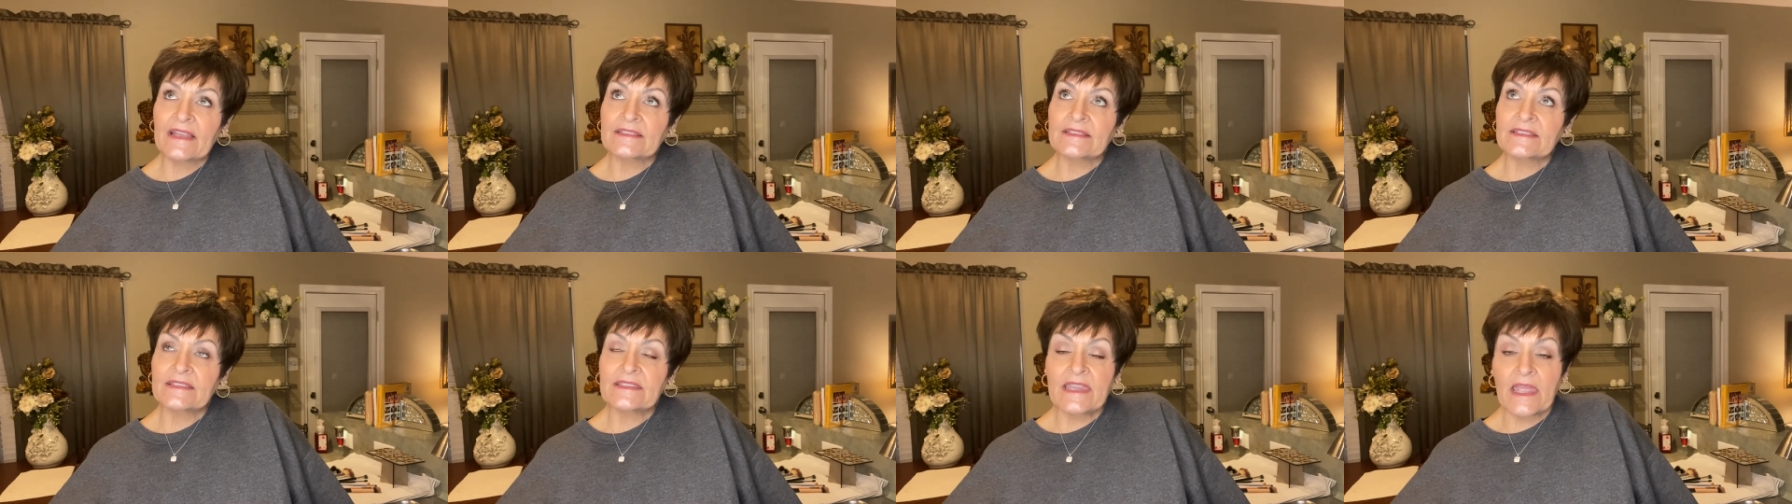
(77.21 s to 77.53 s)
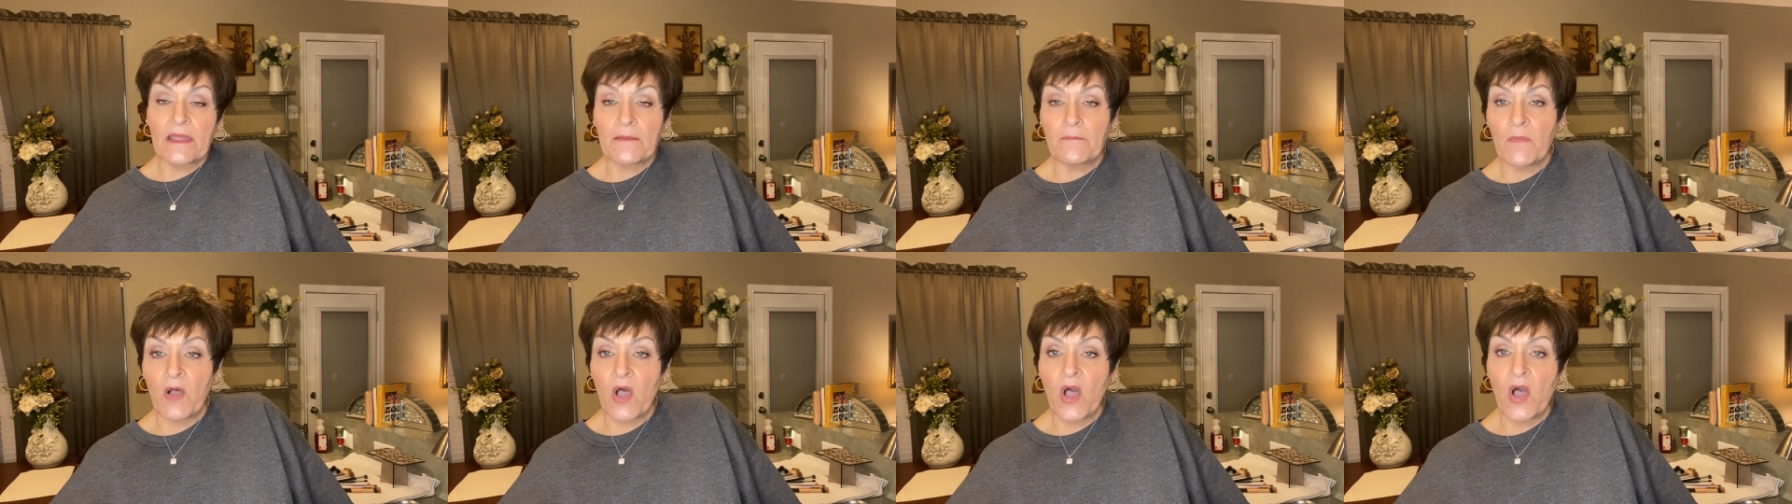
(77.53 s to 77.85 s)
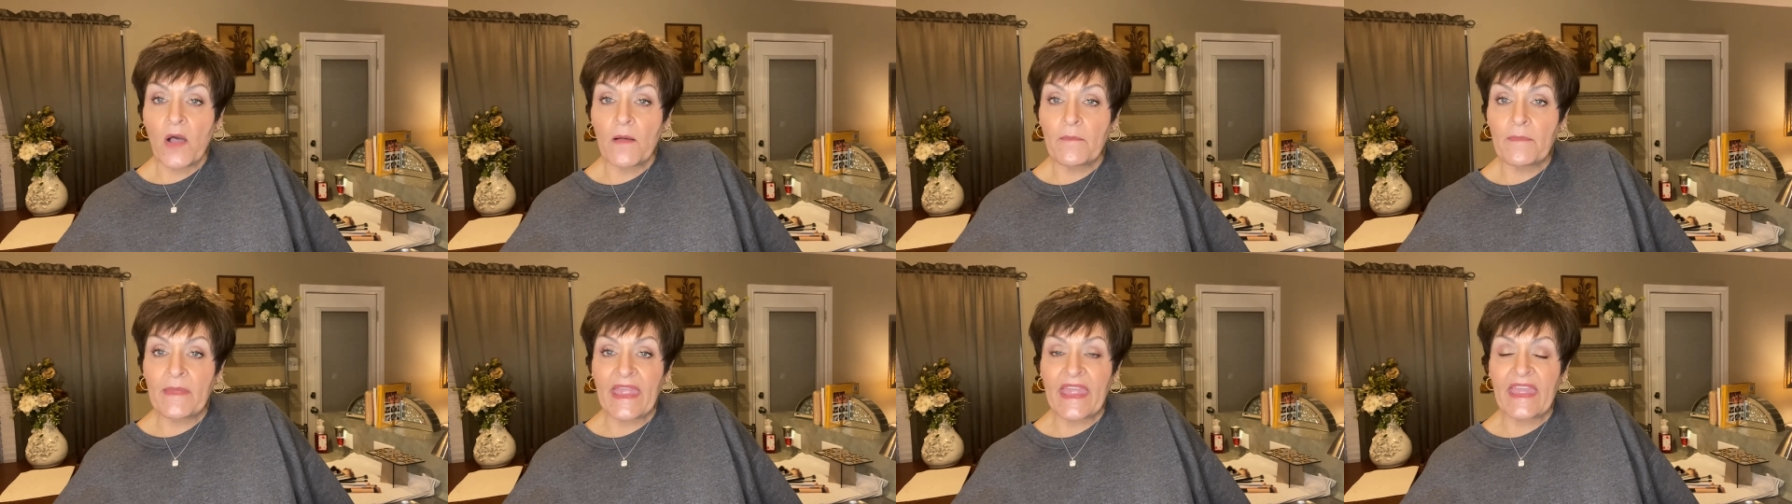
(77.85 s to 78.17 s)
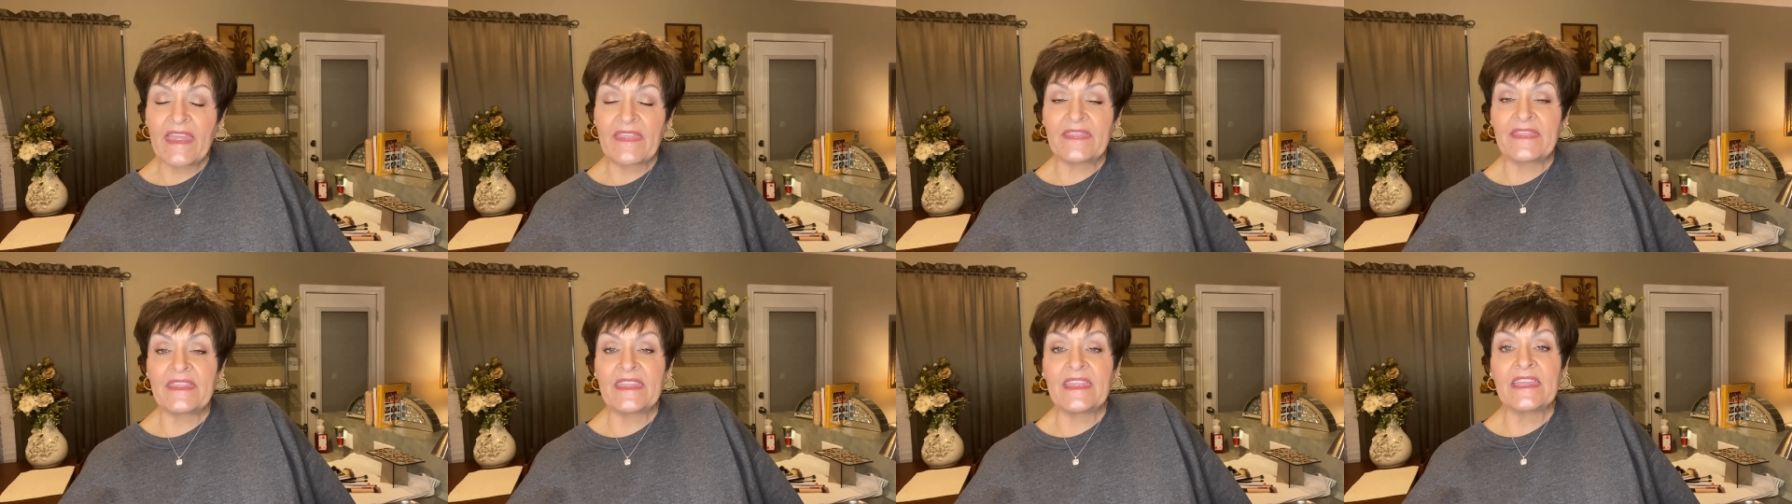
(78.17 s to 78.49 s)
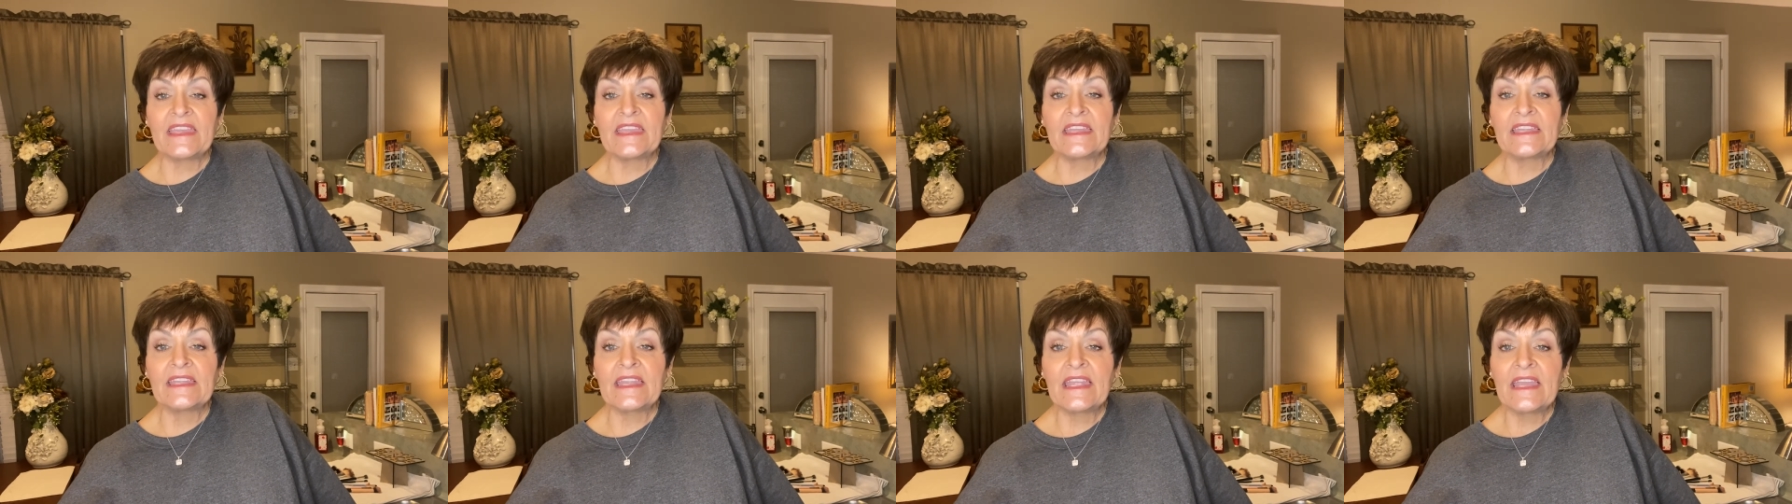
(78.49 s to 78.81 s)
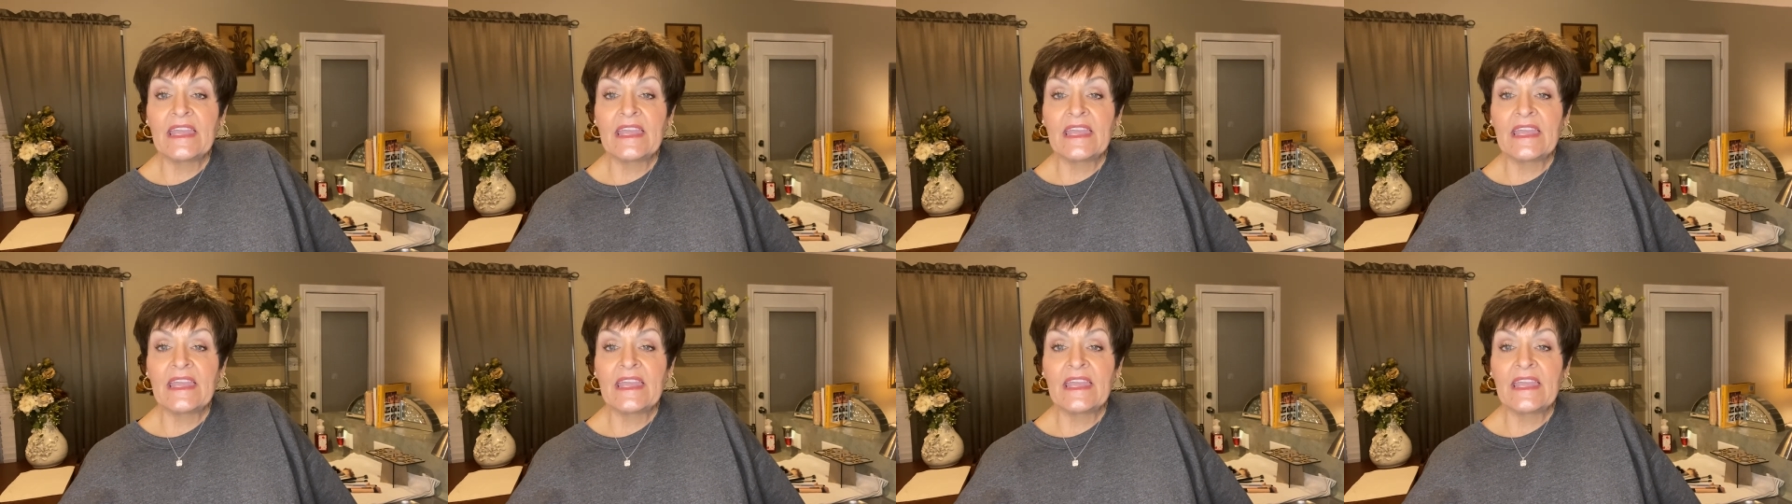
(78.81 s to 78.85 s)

stepmom, and then